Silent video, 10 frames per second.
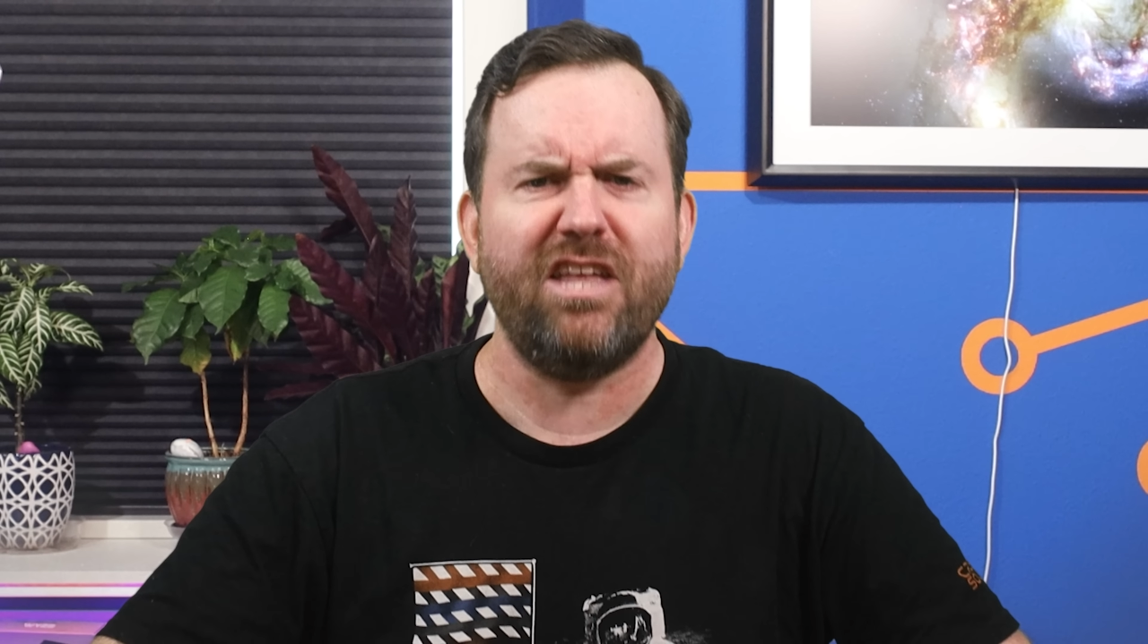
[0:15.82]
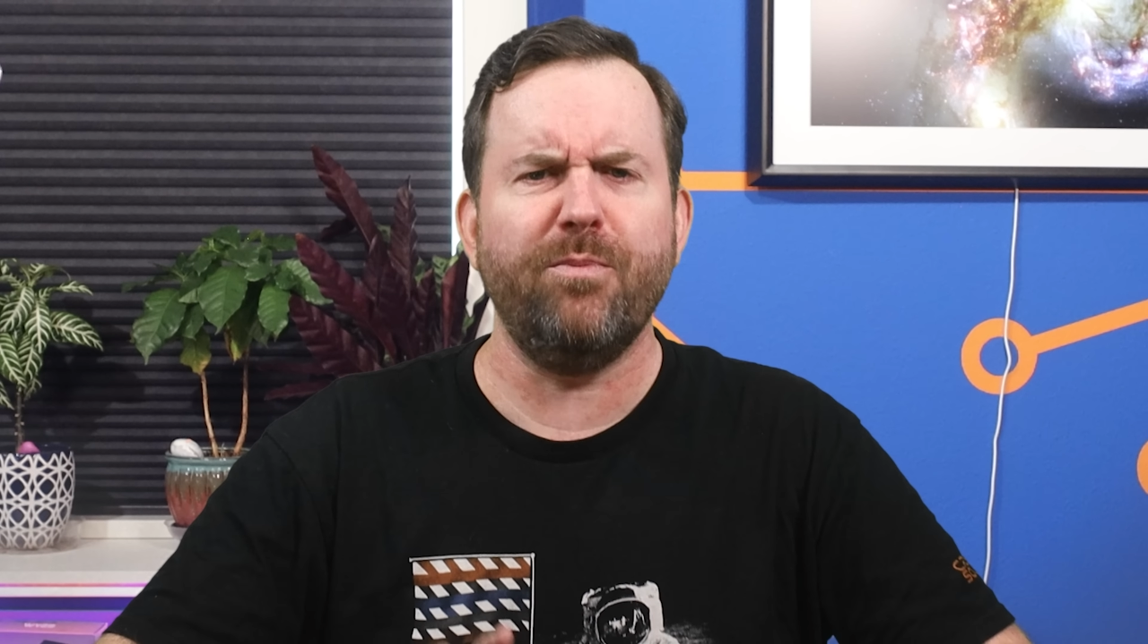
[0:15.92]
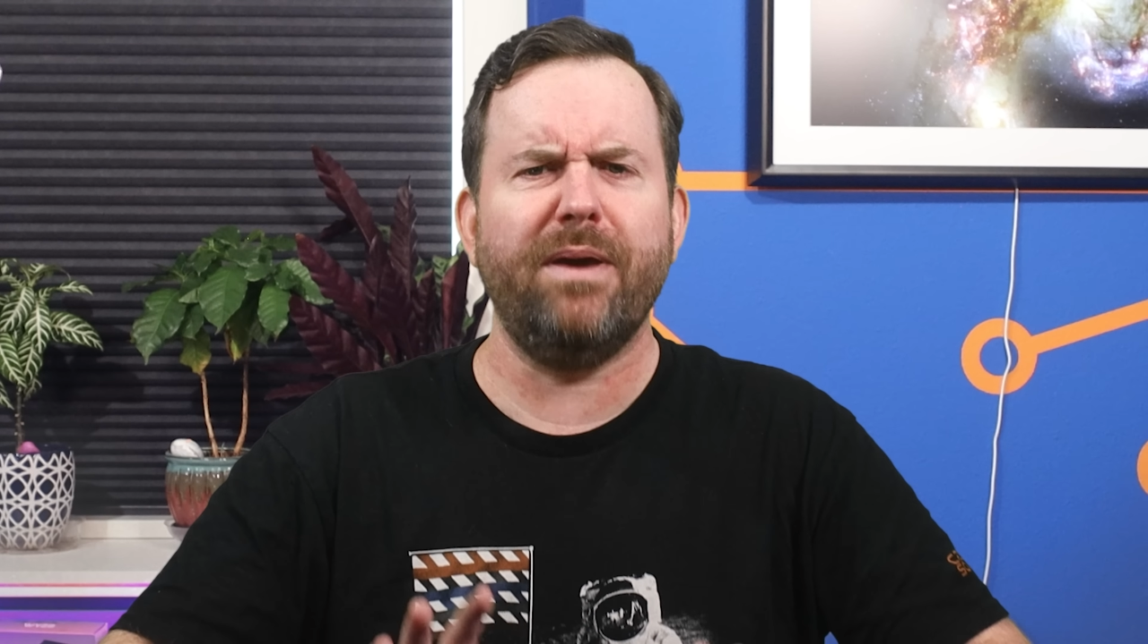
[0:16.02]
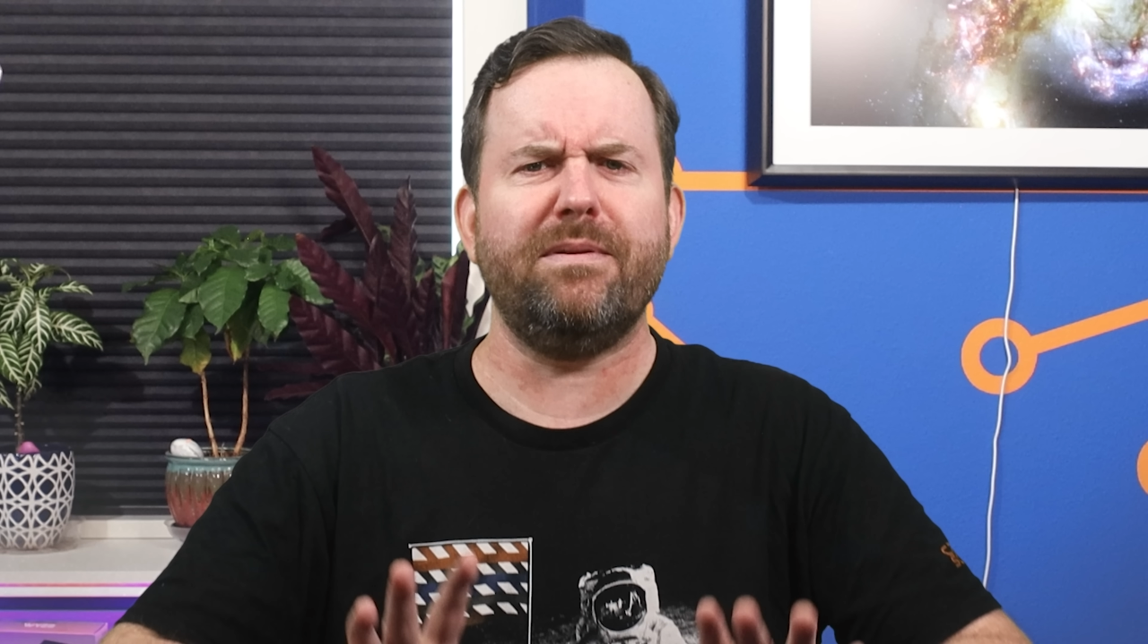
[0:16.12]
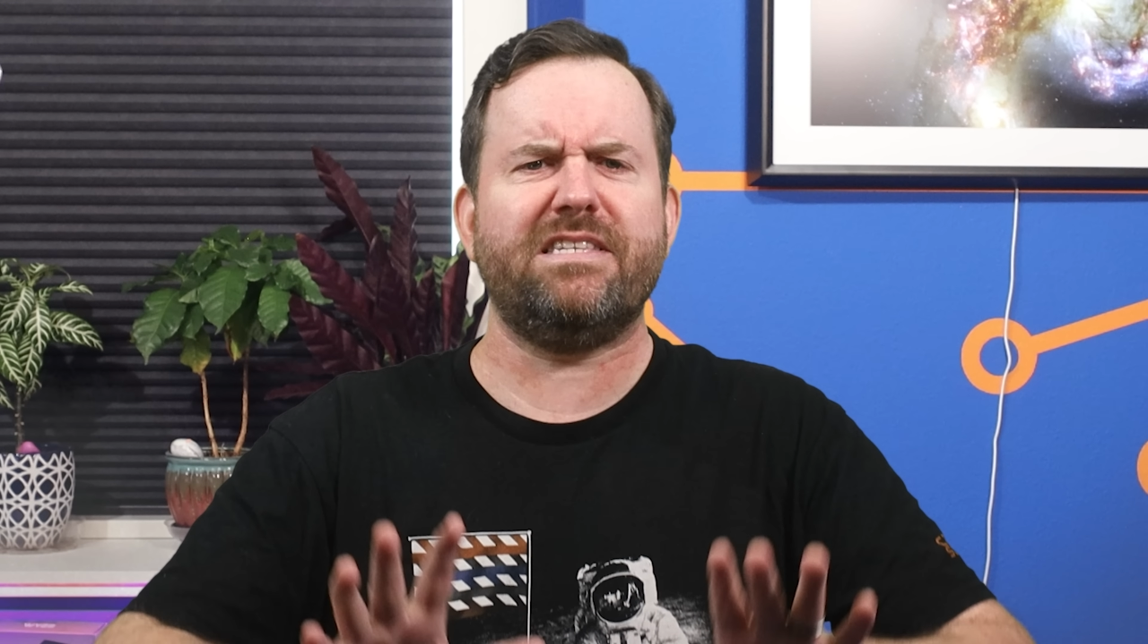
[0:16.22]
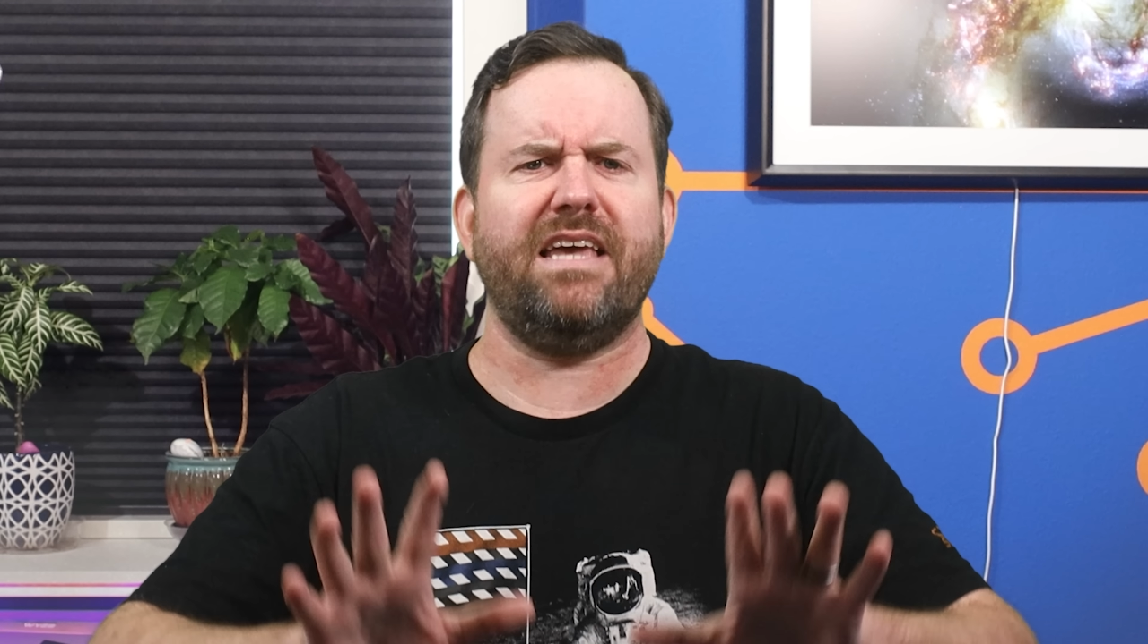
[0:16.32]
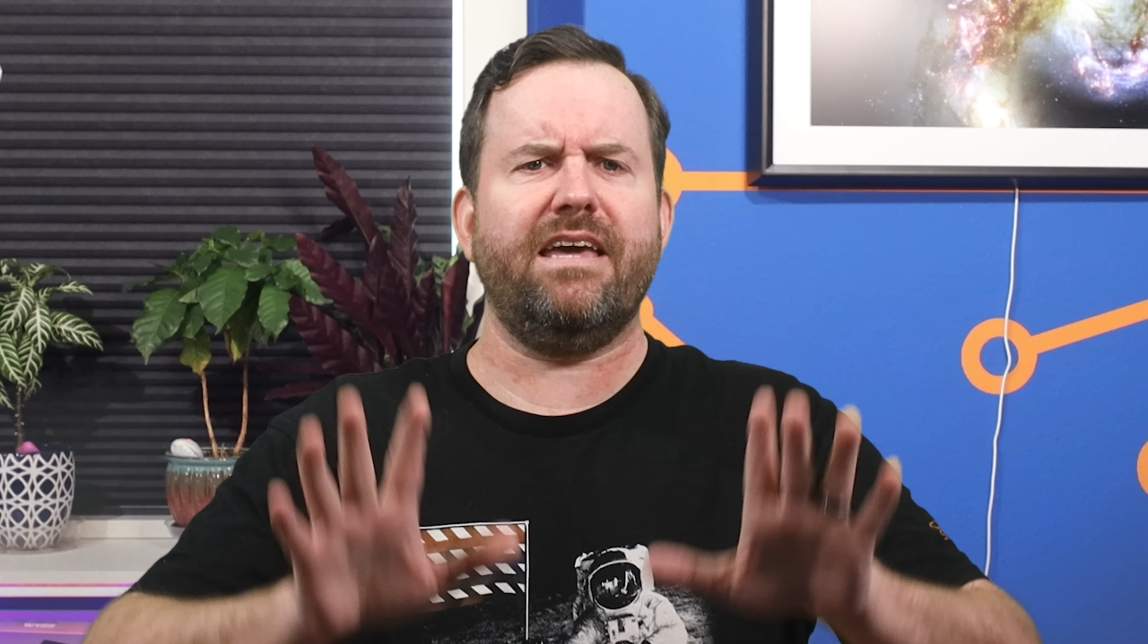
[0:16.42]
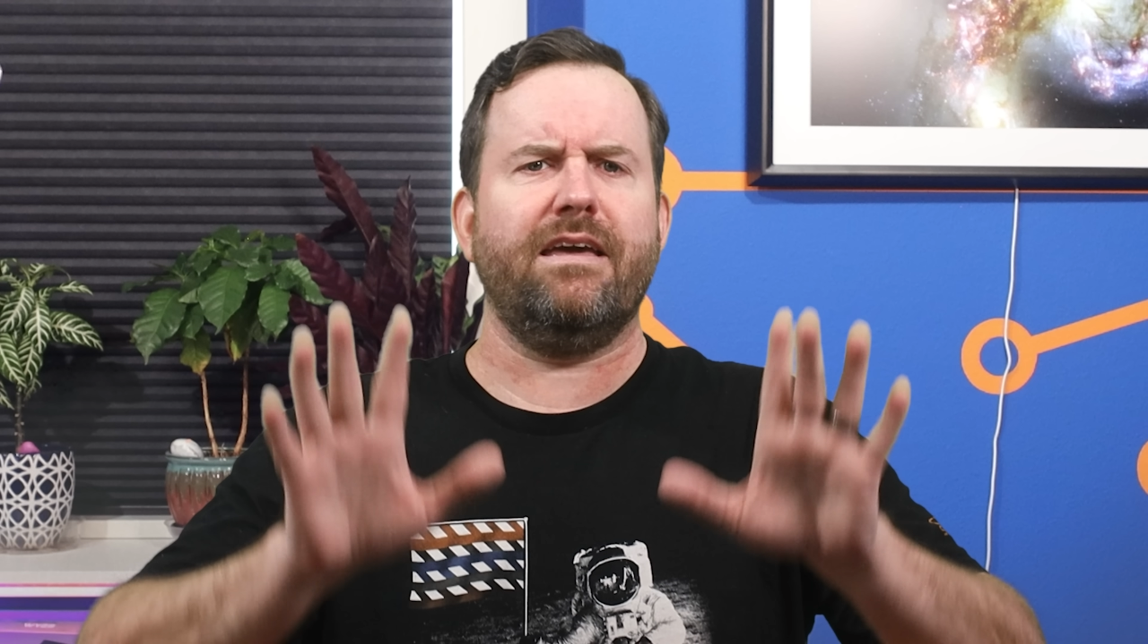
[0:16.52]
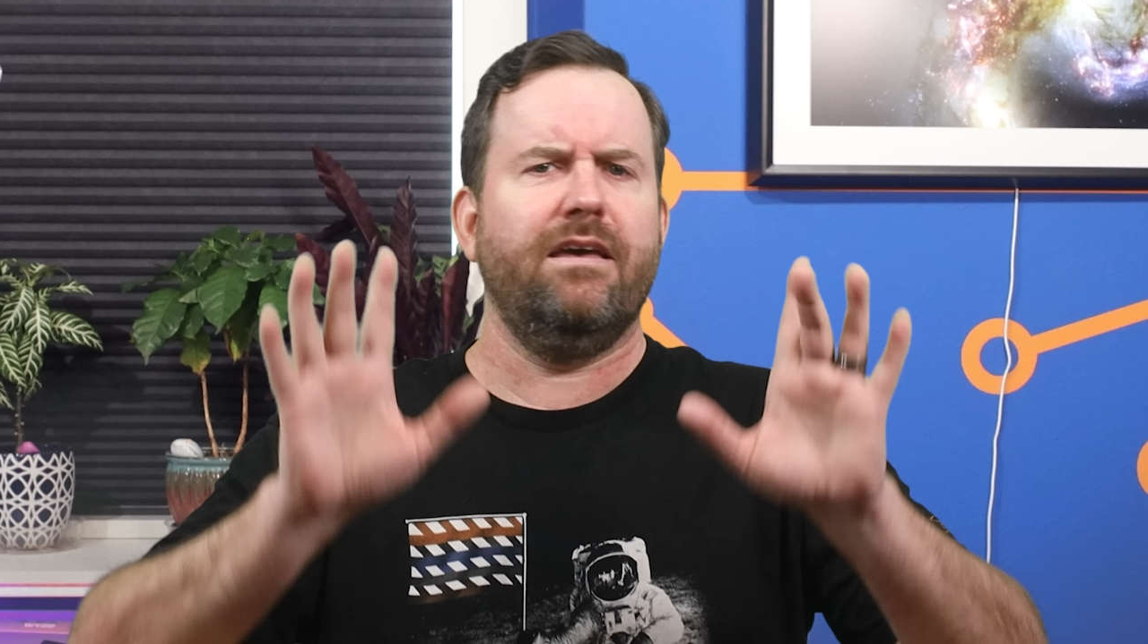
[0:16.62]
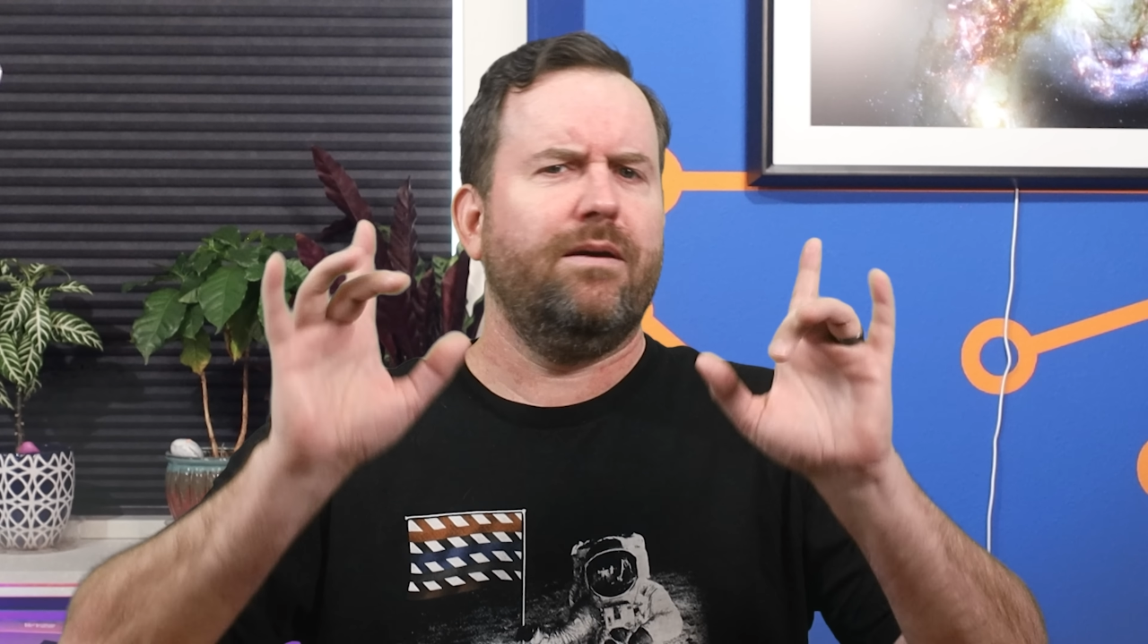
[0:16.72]
And you may be
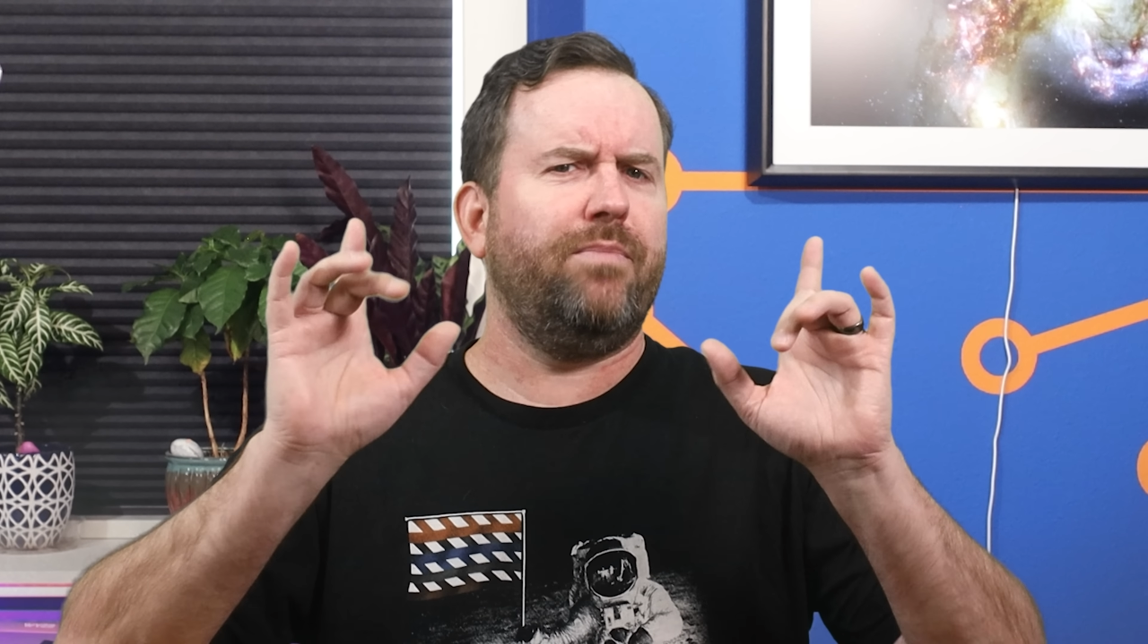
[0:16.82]
saying,